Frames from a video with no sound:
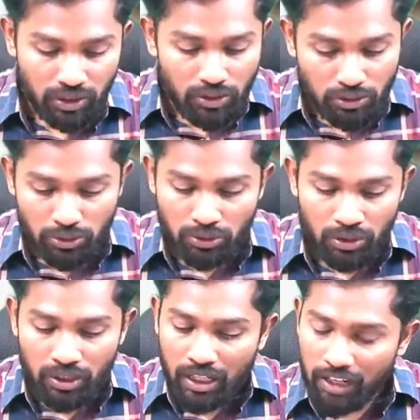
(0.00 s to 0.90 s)

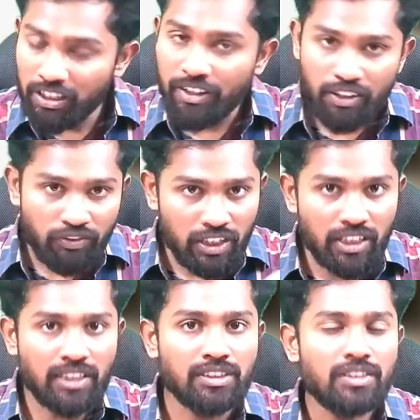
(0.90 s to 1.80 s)
So I will
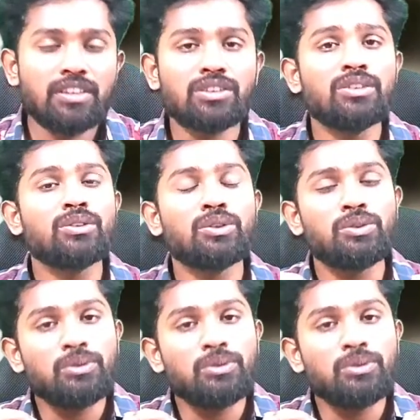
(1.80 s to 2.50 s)
definitely suggest you to